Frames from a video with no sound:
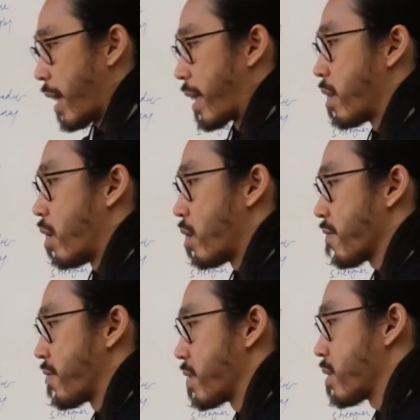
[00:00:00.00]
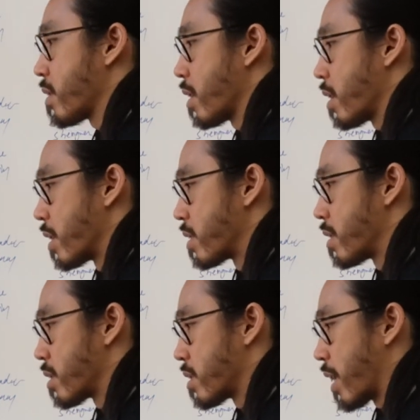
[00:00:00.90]
At the heart of this is the
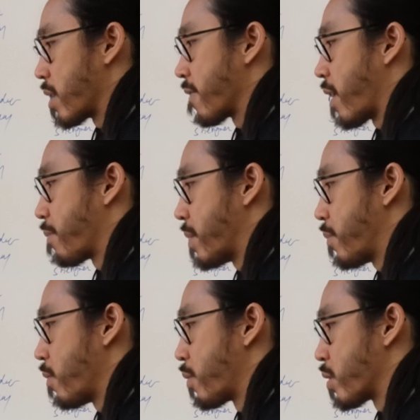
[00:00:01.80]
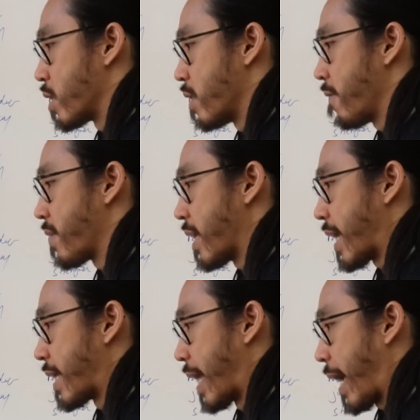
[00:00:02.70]
understanding of how people perceive, think,
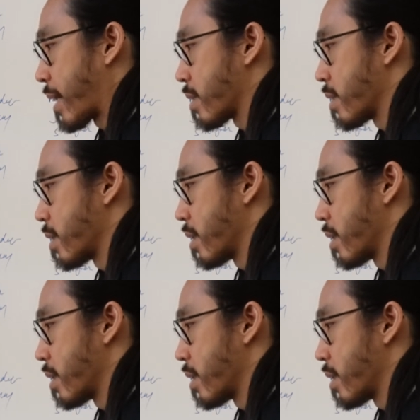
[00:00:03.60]
and act.